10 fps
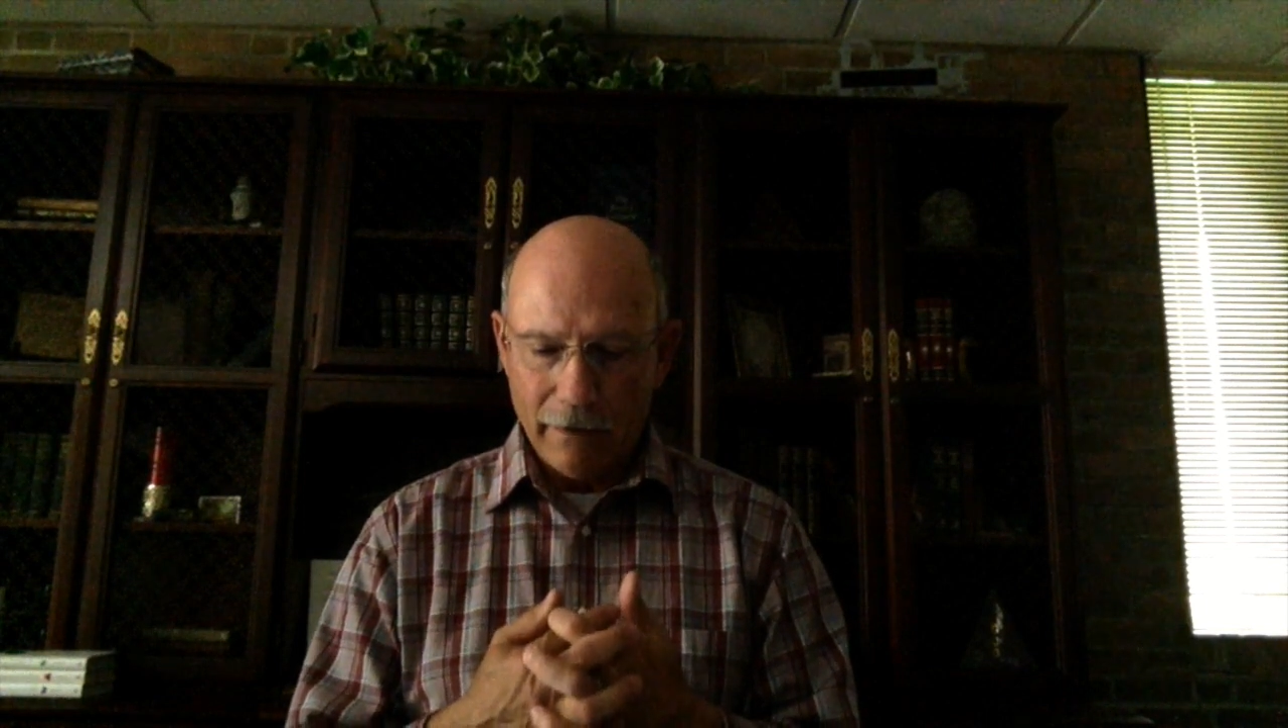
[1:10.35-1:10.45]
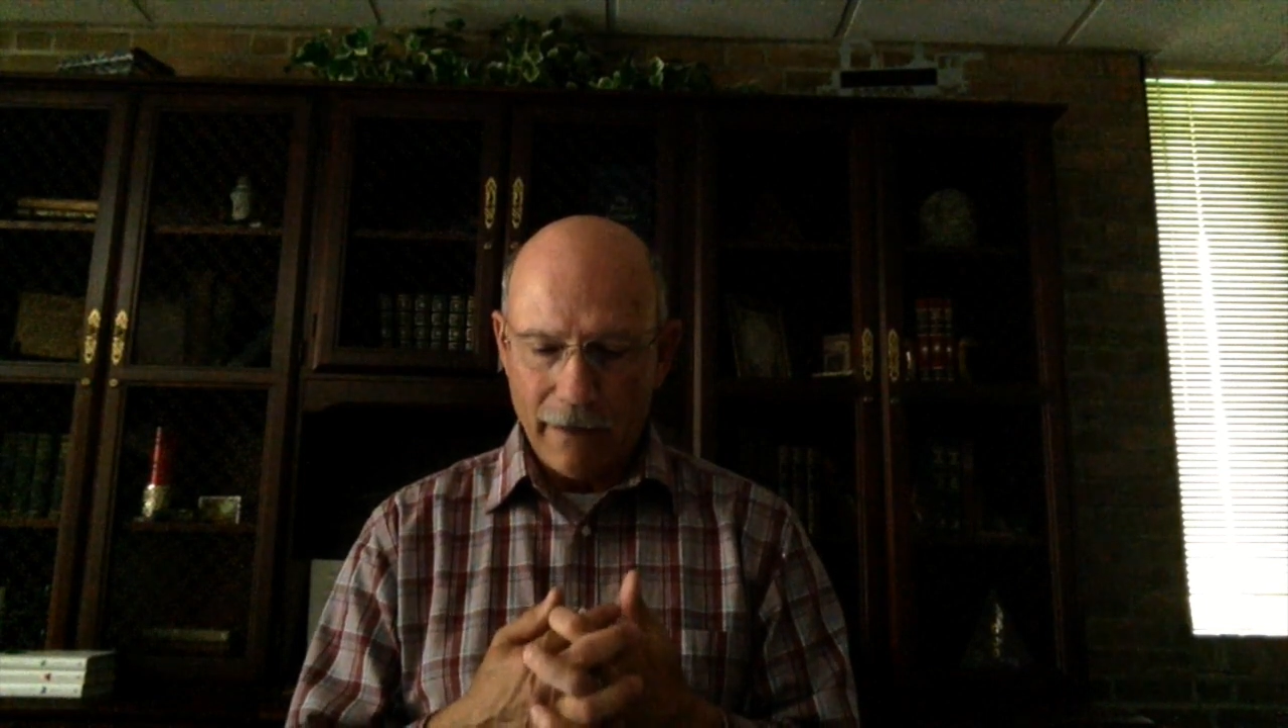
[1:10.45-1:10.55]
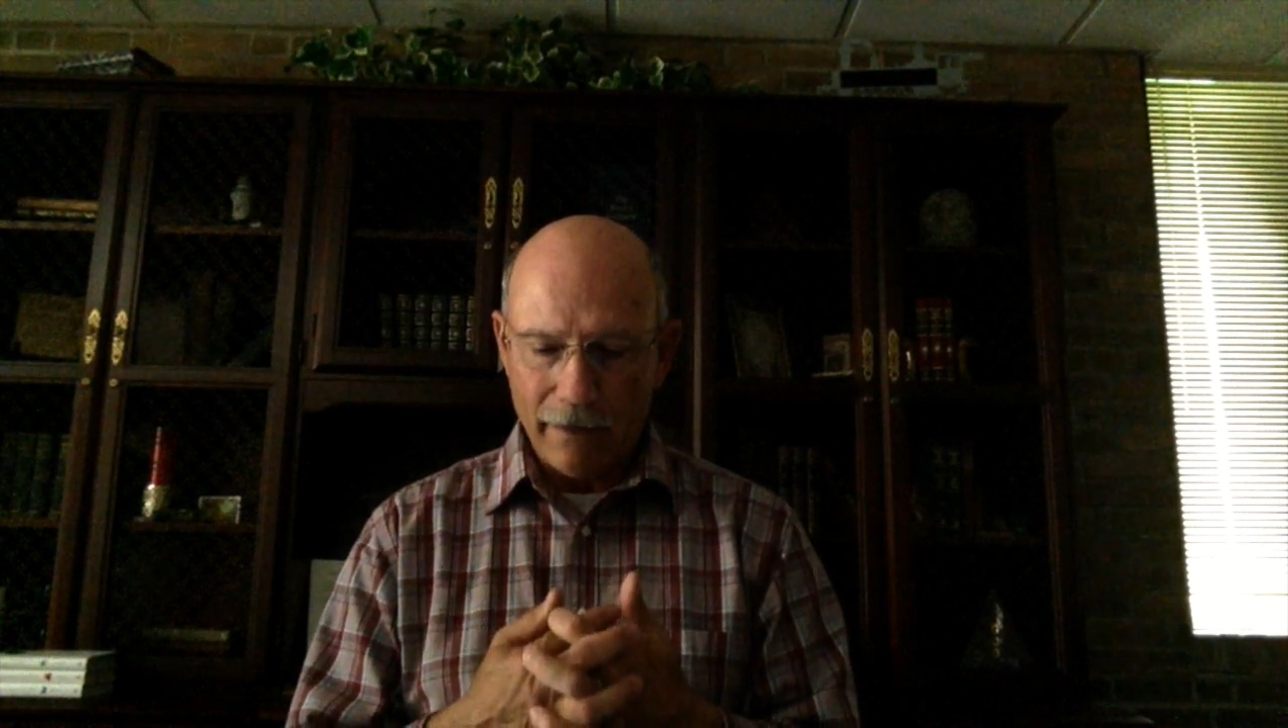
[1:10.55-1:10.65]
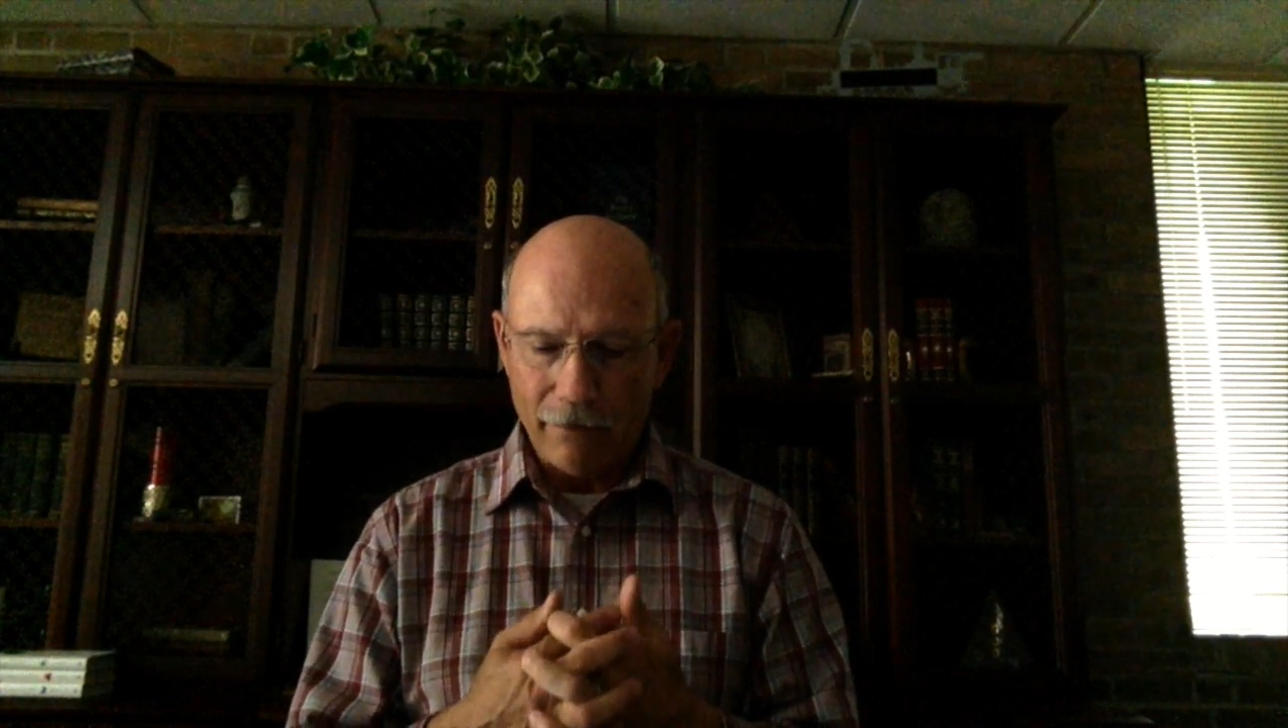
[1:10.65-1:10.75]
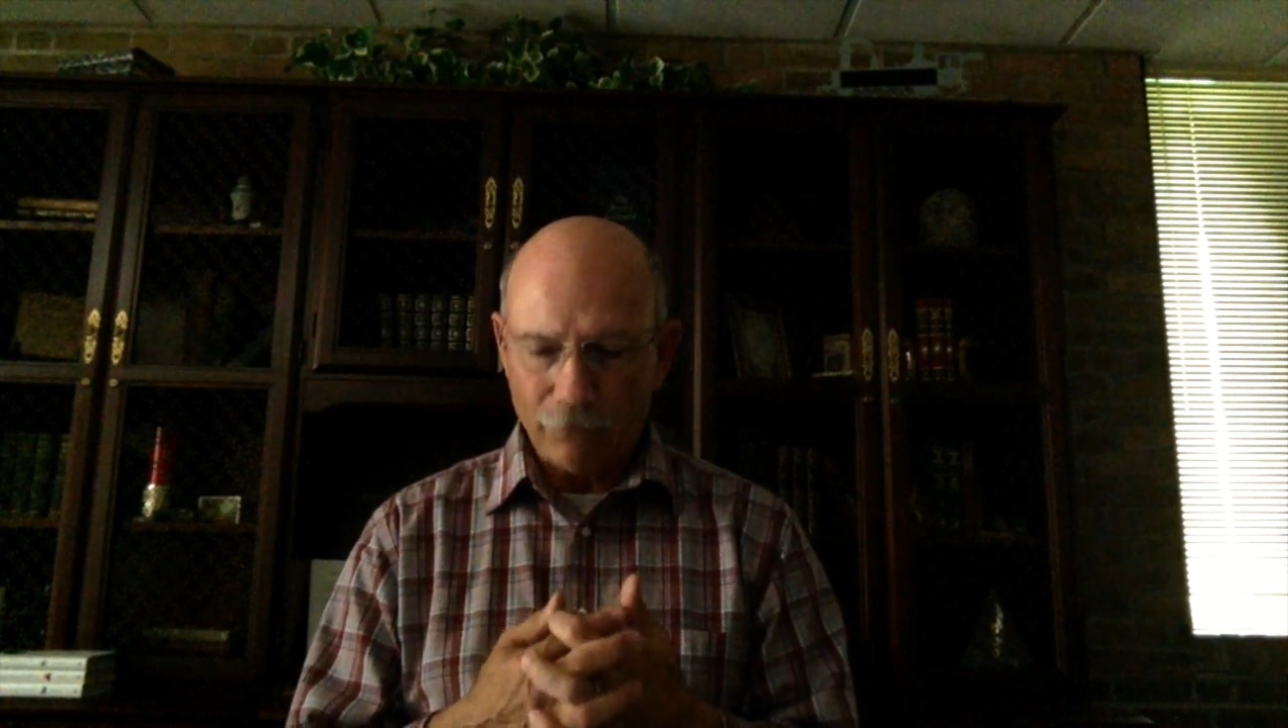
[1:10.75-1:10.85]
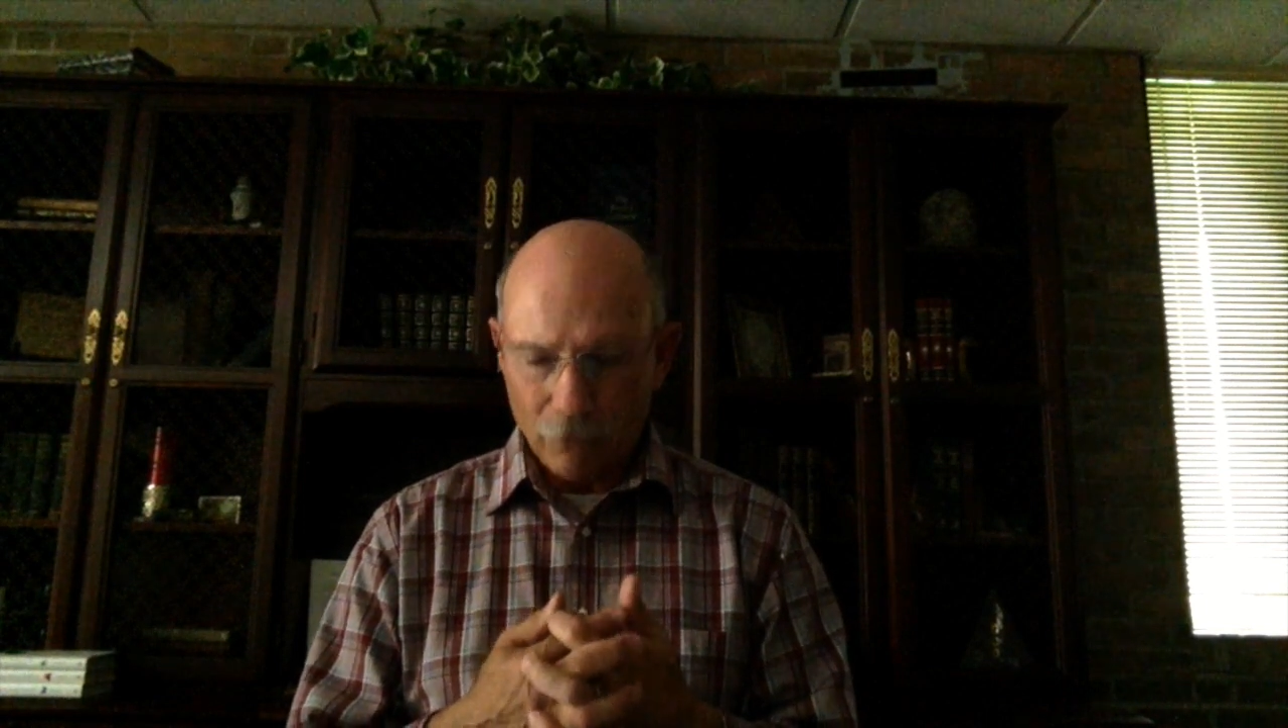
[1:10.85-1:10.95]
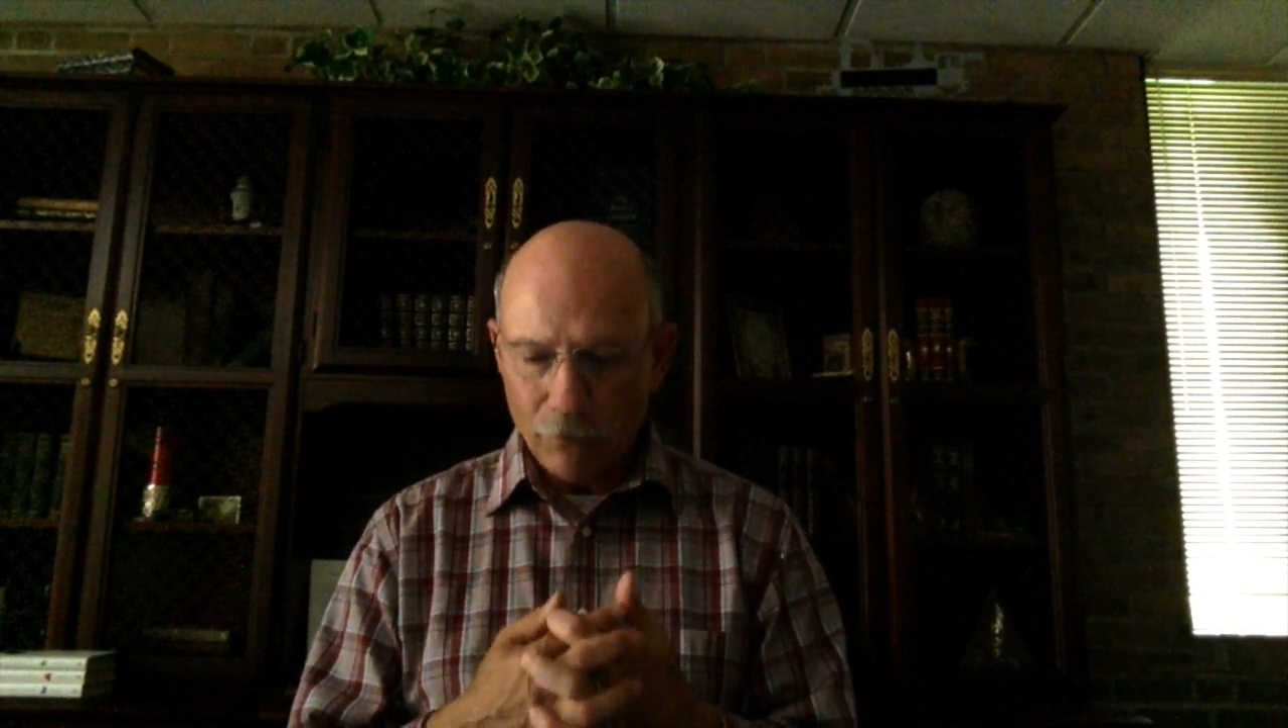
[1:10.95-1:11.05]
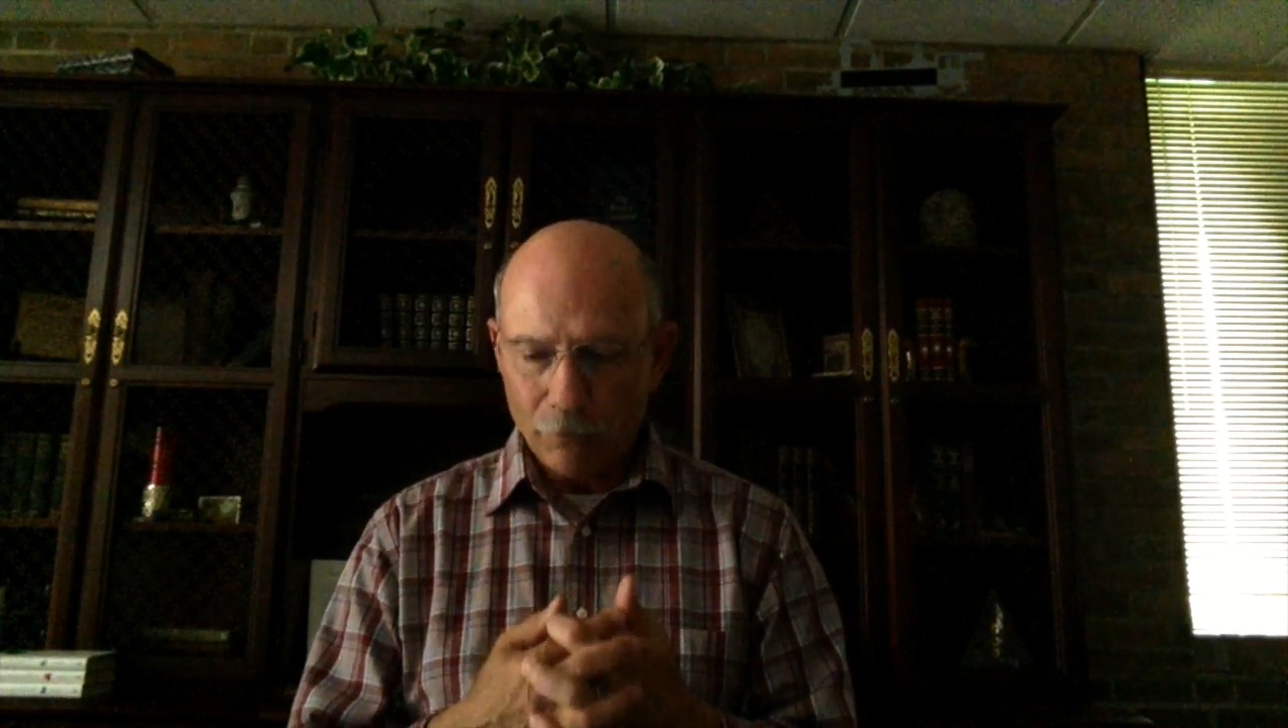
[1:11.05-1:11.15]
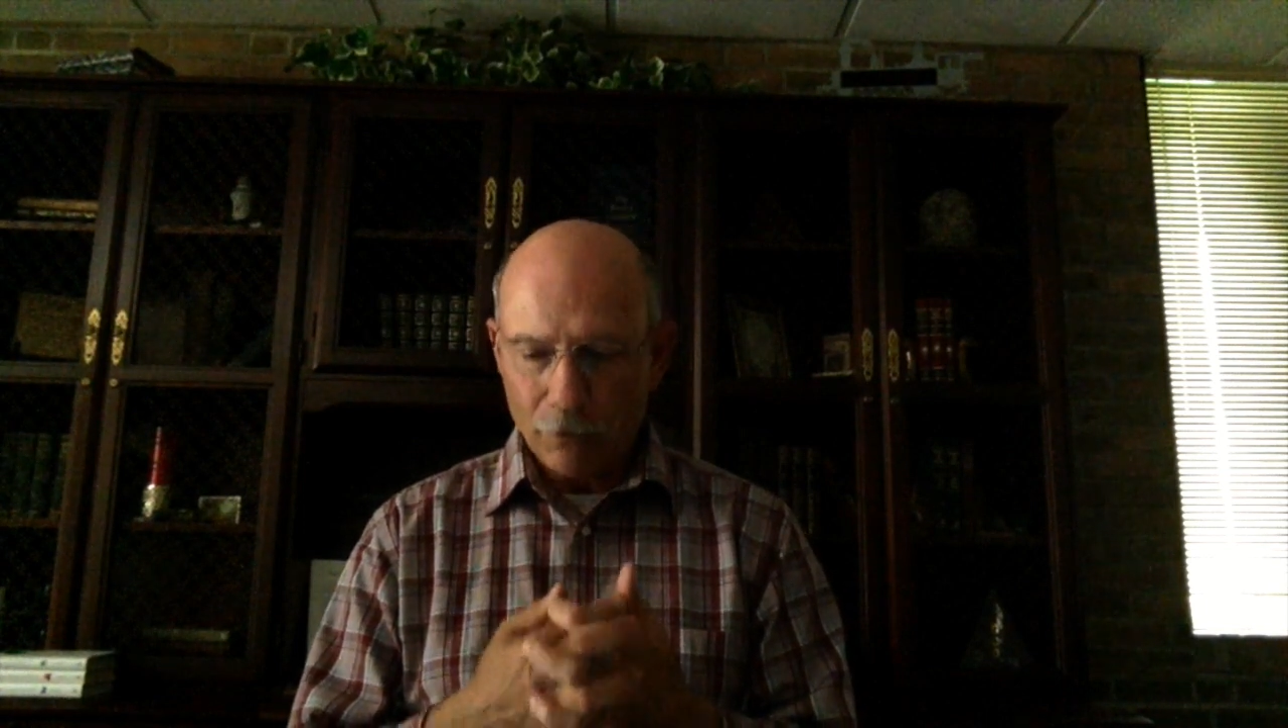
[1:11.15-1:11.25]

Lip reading: And through